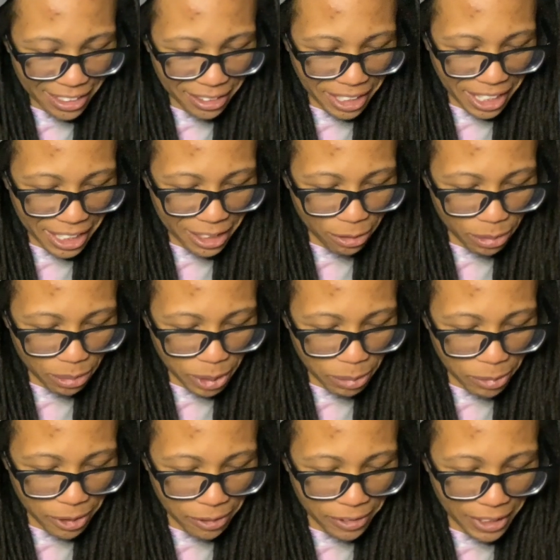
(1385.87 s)
I don't
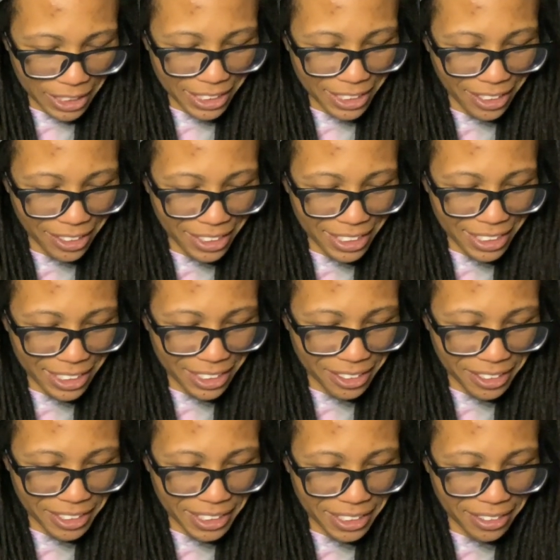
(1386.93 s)
remember if I started this
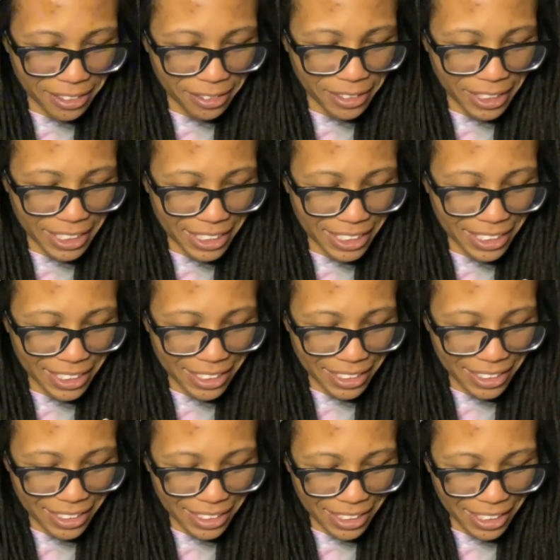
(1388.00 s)
drawing or if I
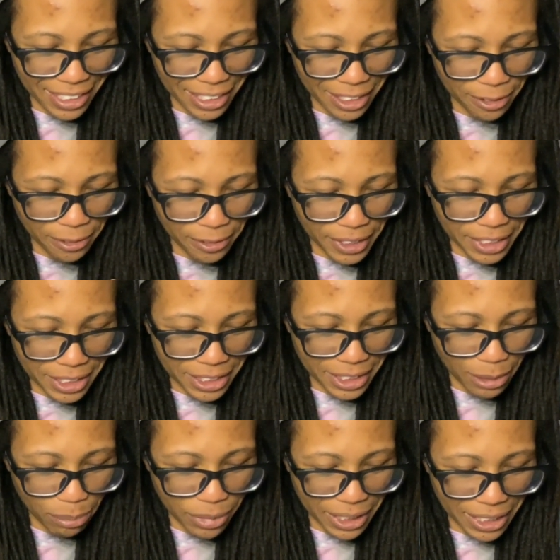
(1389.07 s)
finished
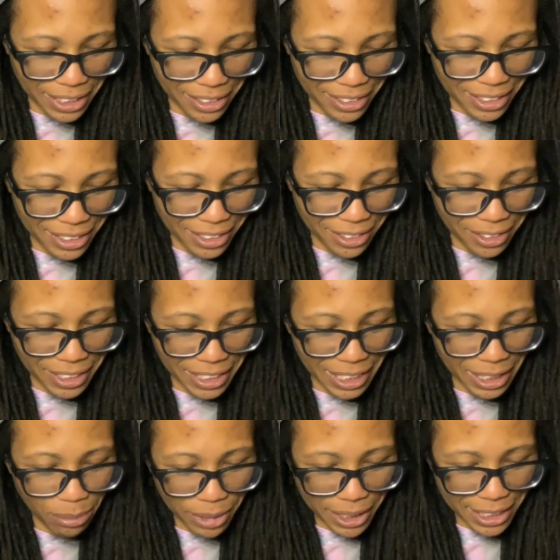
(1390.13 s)
somebody else's drawing
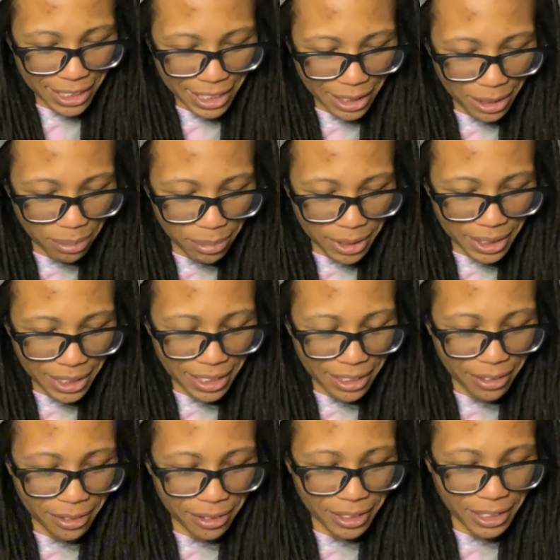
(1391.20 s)
in my sketchbook
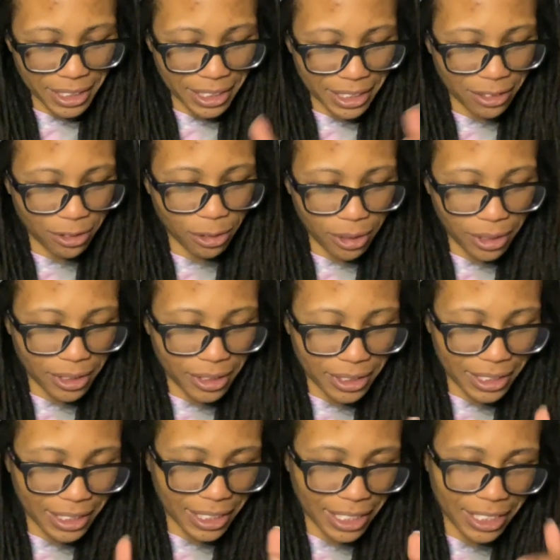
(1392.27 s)
or just
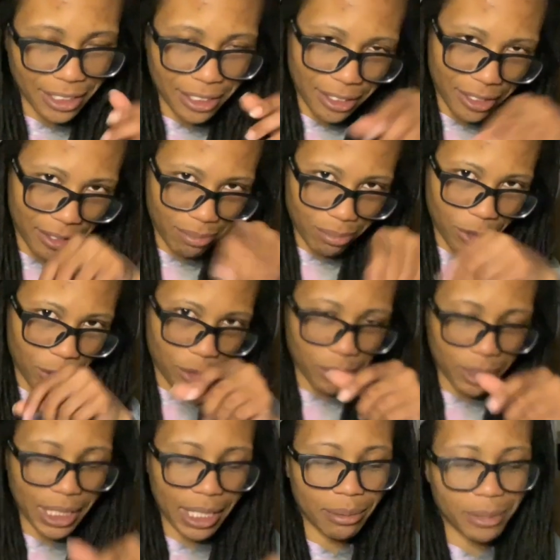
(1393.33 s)
drew
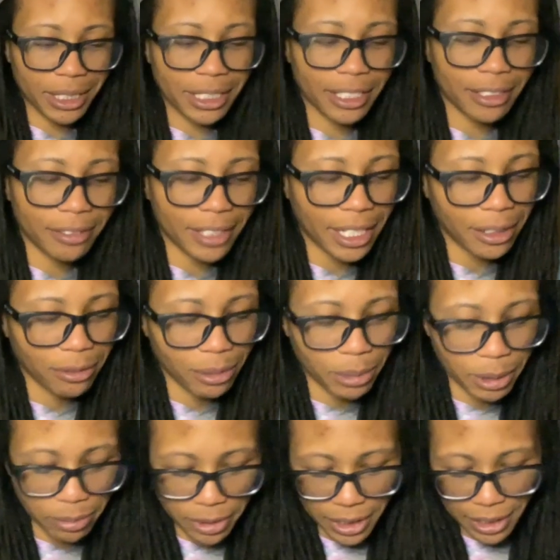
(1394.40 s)
it out myself. I don't
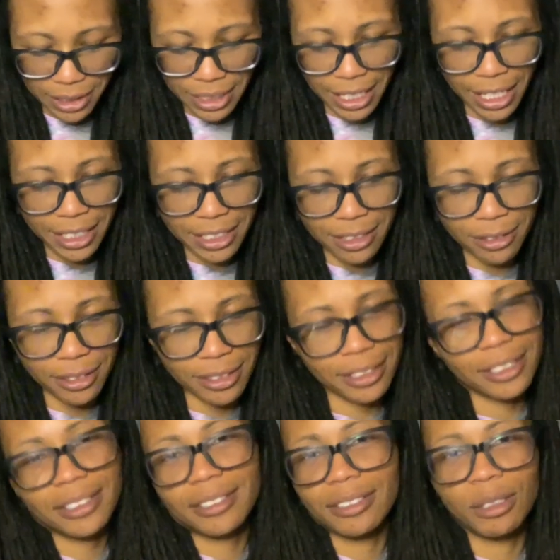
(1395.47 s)
remember. High school
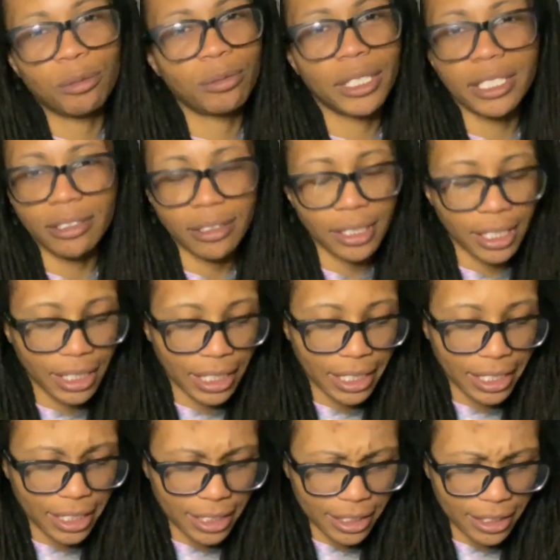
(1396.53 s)
is weird.
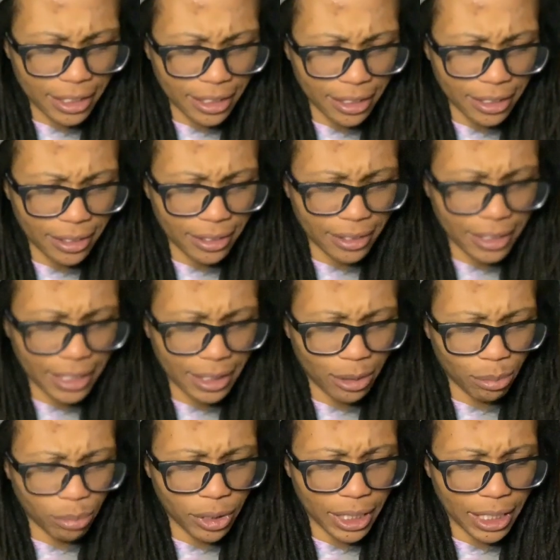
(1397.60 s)
So,
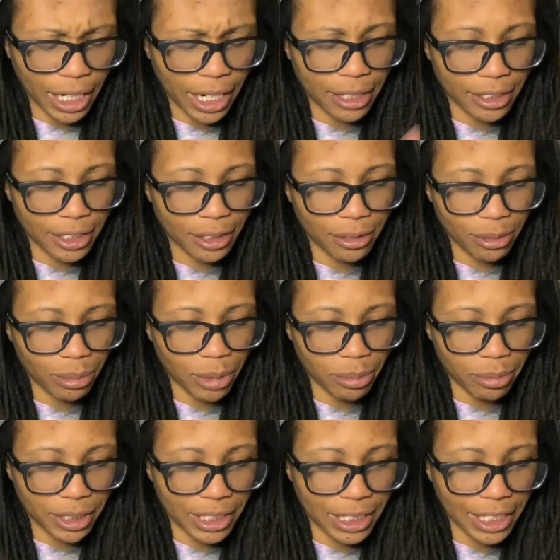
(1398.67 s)
but I do
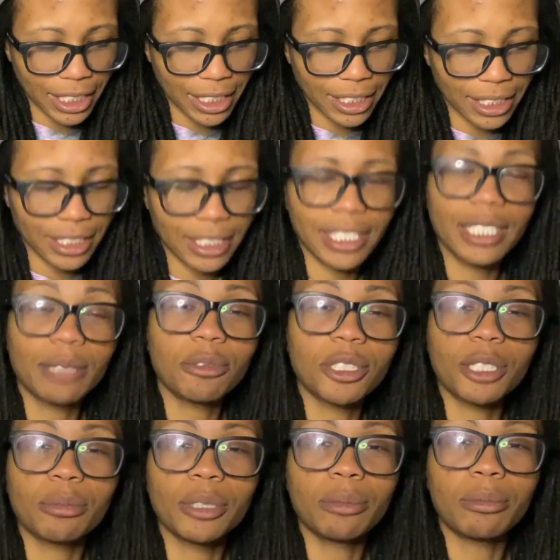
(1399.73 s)
remember saying his name
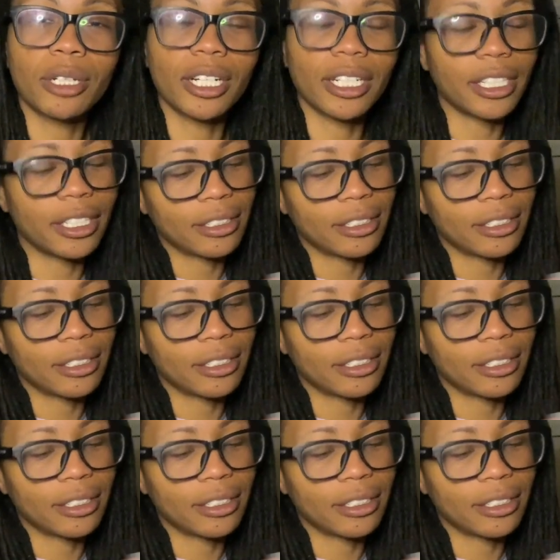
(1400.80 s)
shall be Brian.